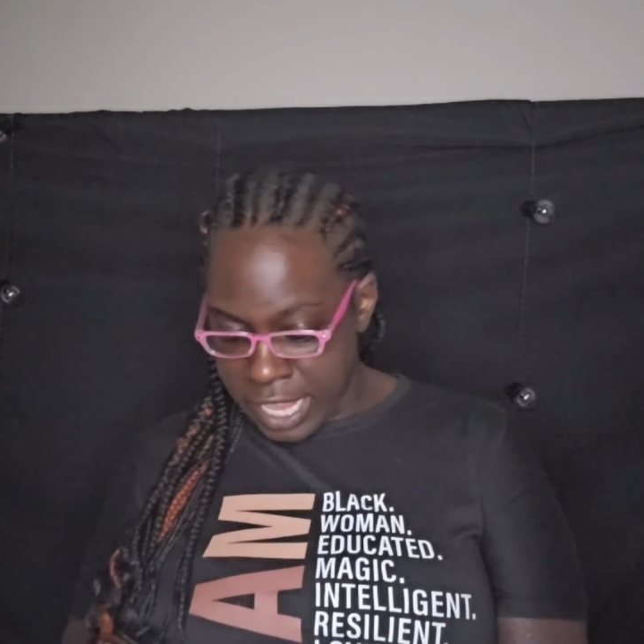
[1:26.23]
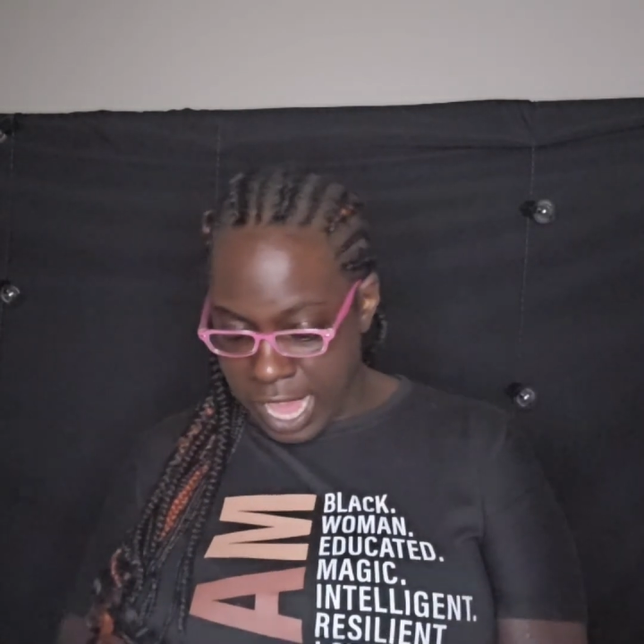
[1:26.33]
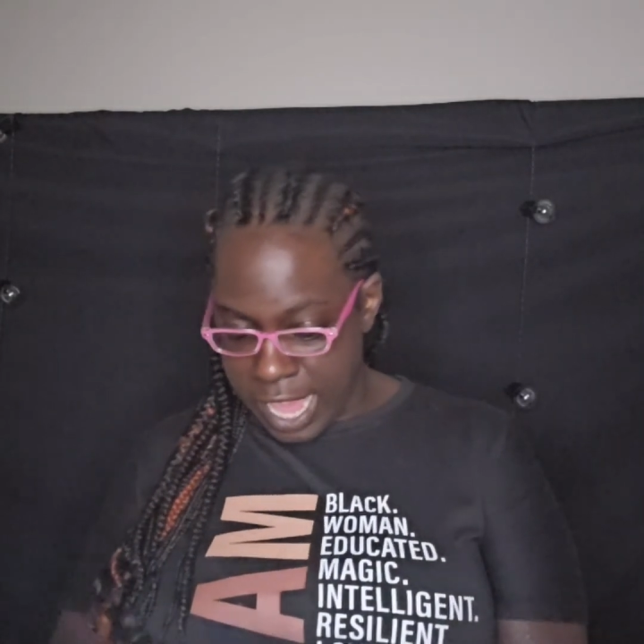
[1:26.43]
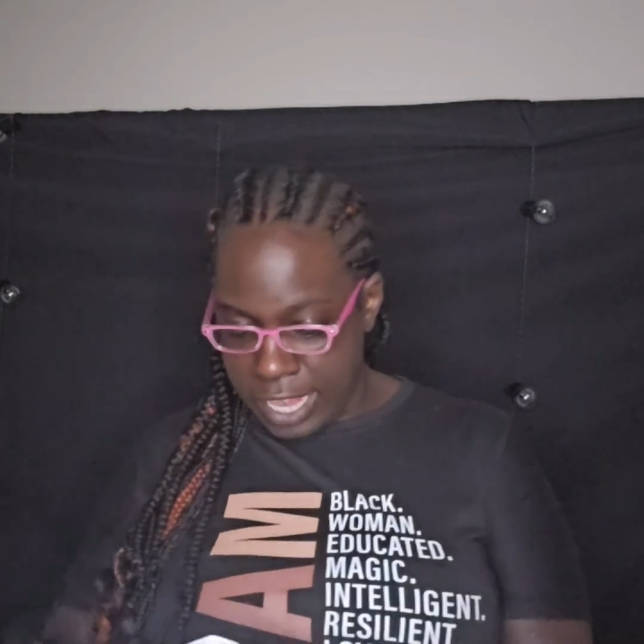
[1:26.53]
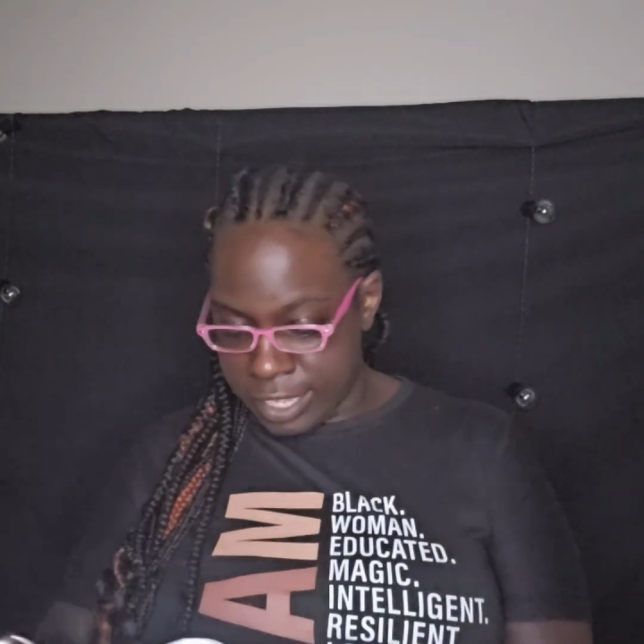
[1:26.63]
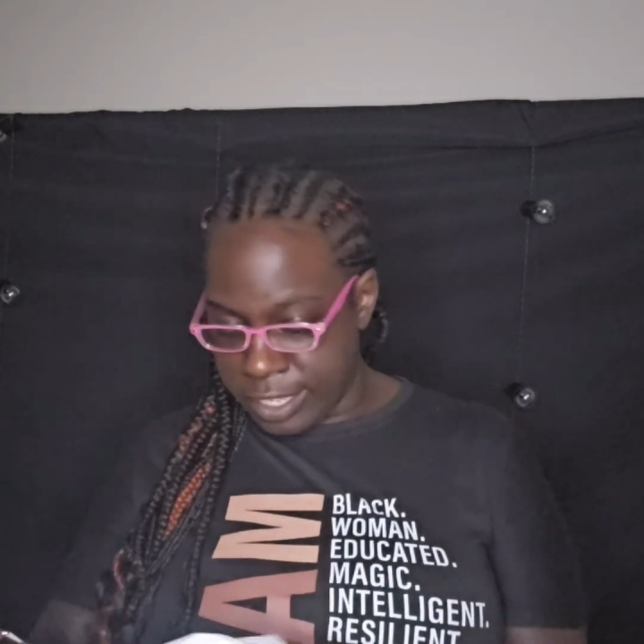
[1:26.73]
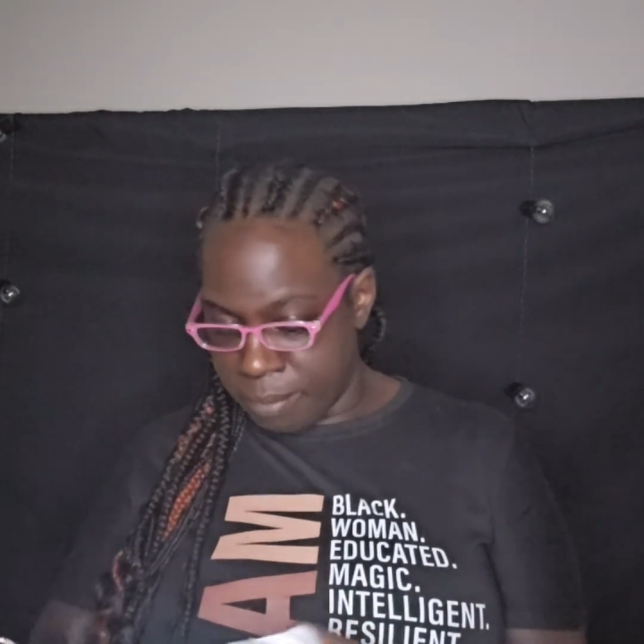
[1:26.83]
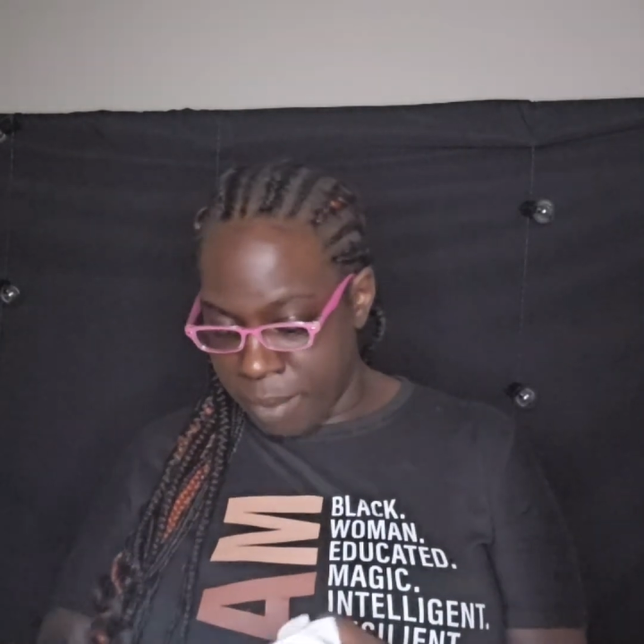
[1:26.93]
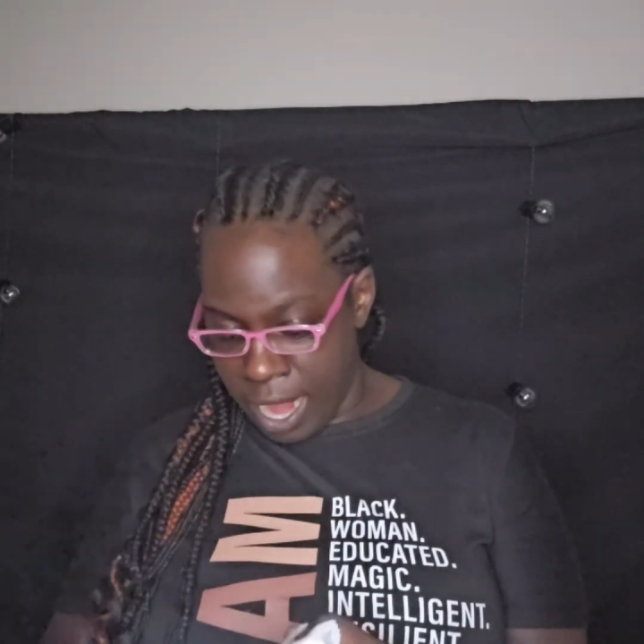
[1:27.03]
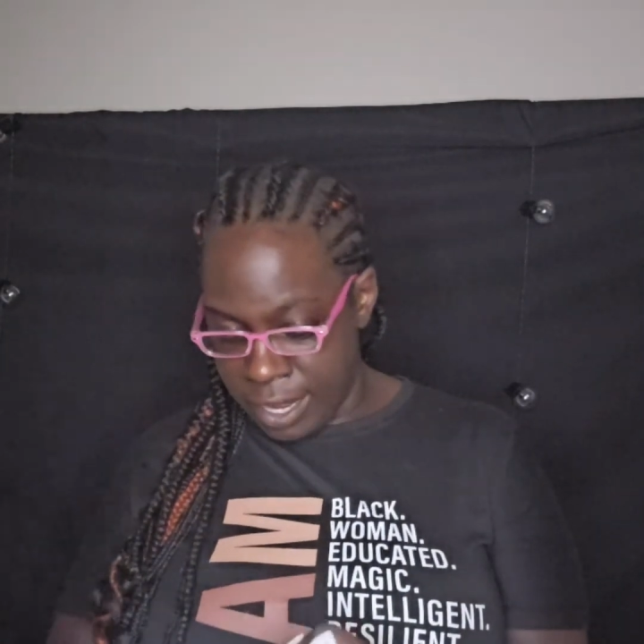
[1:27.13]
case
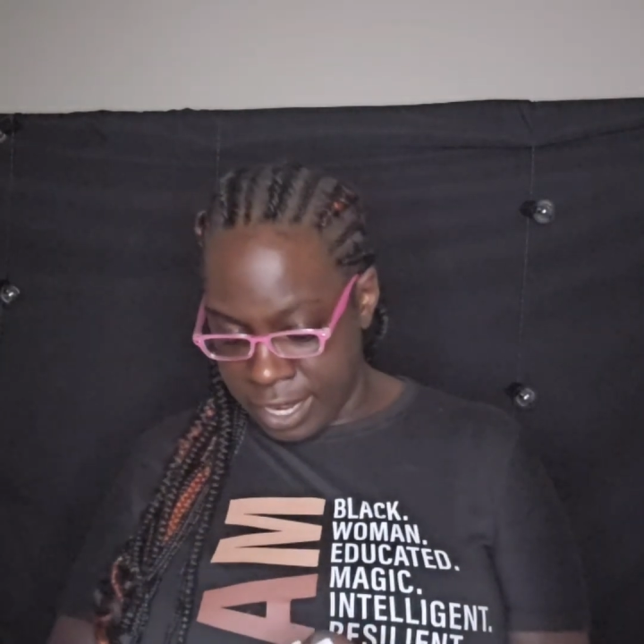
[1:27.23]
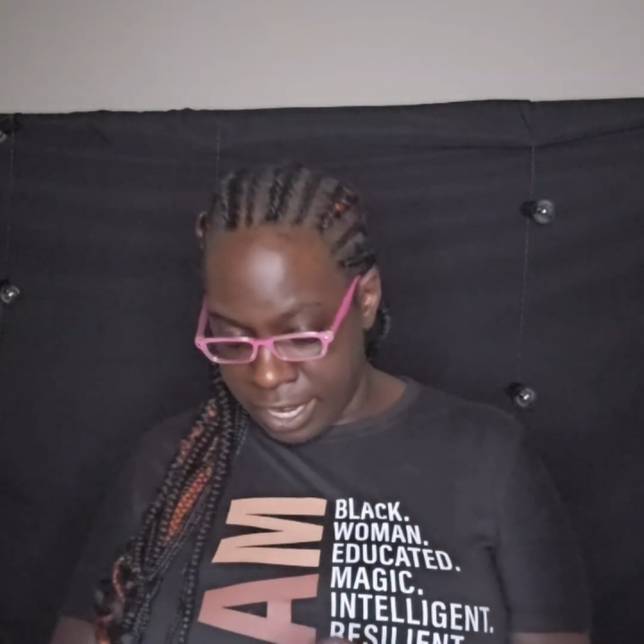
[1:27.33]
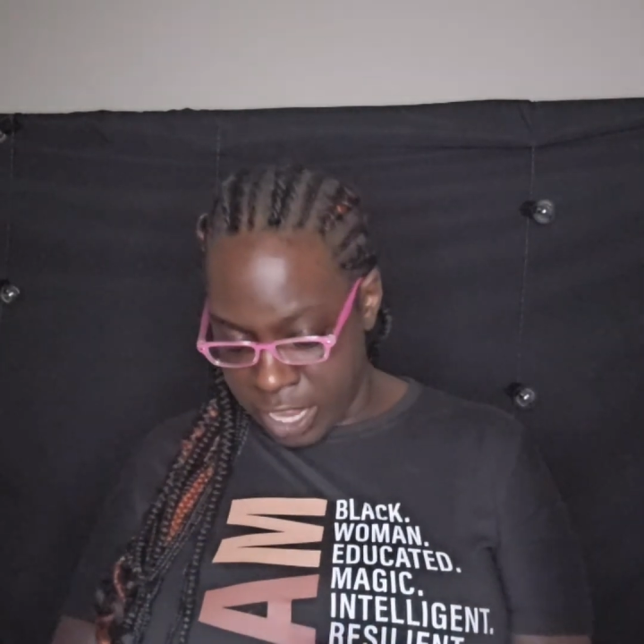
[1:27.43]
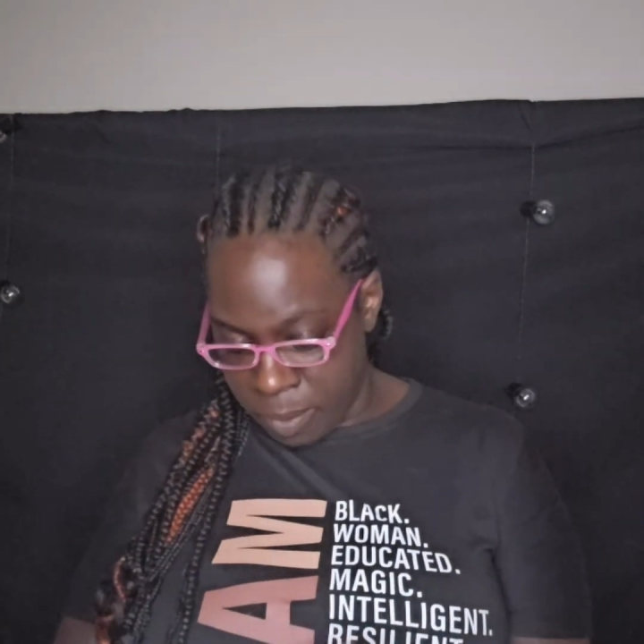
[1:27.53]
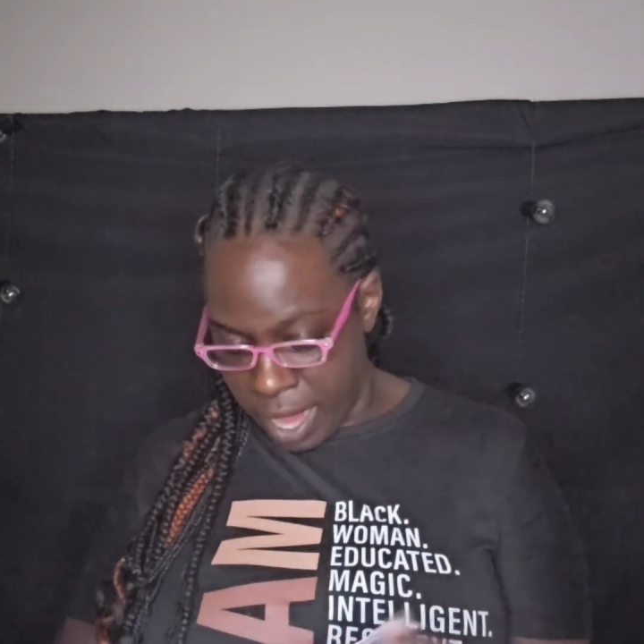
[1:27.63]
it might need to go